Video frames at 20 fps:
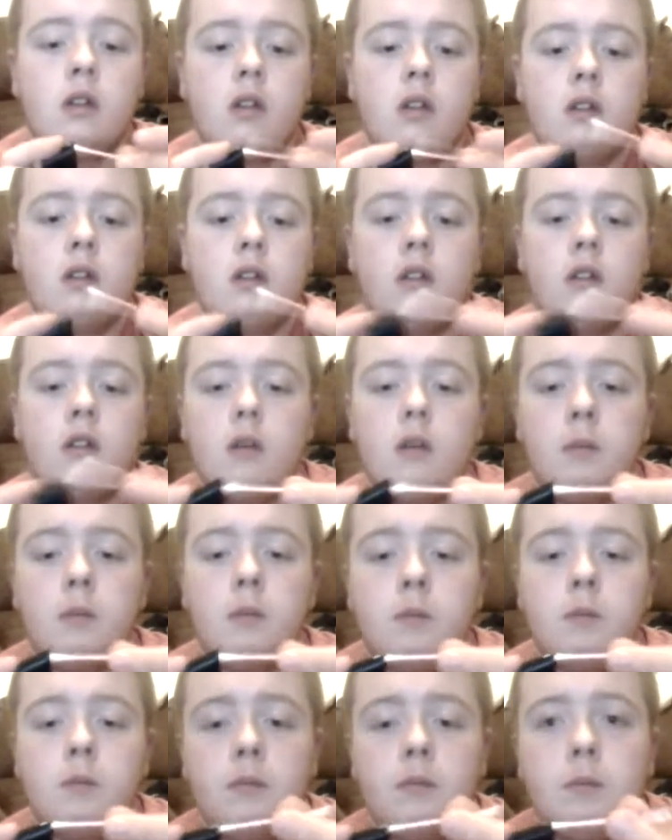So
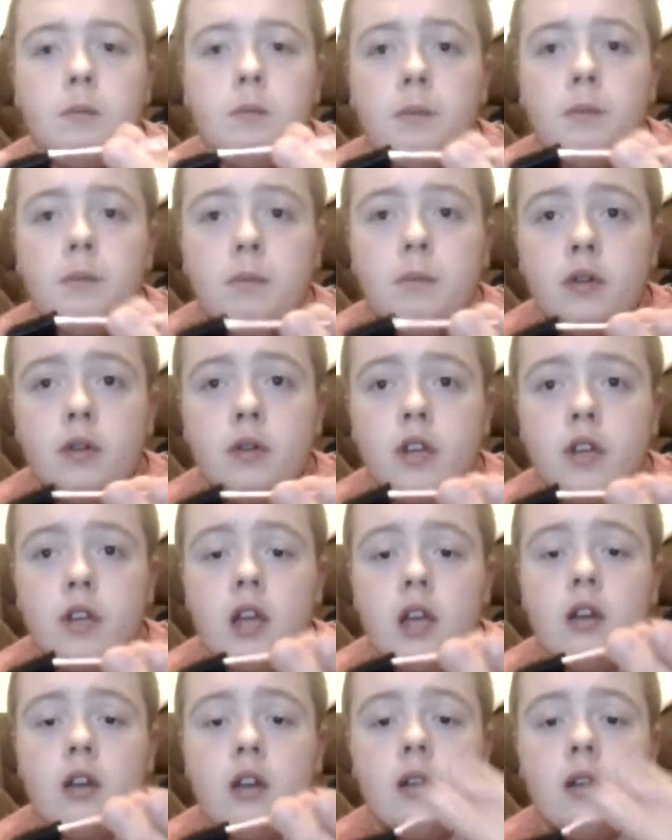push it
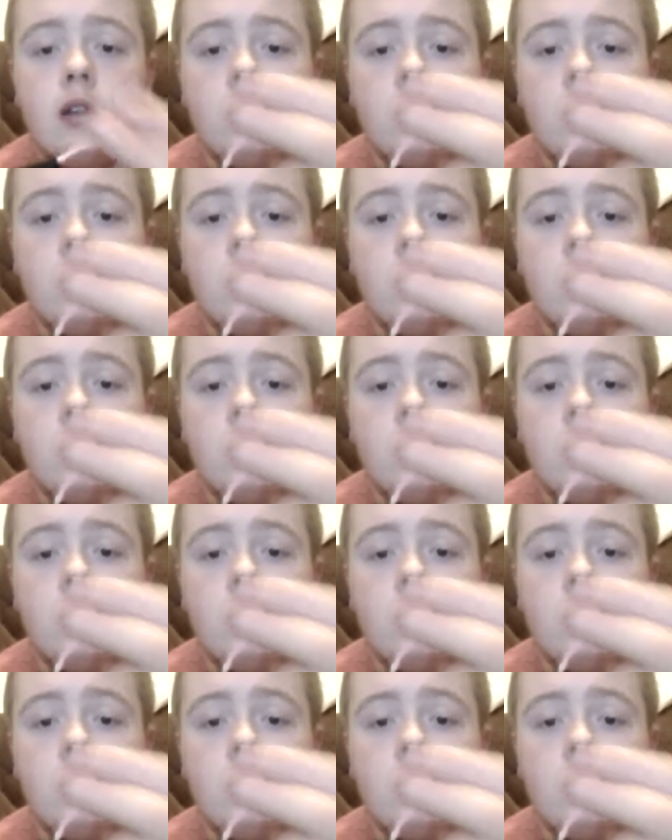in,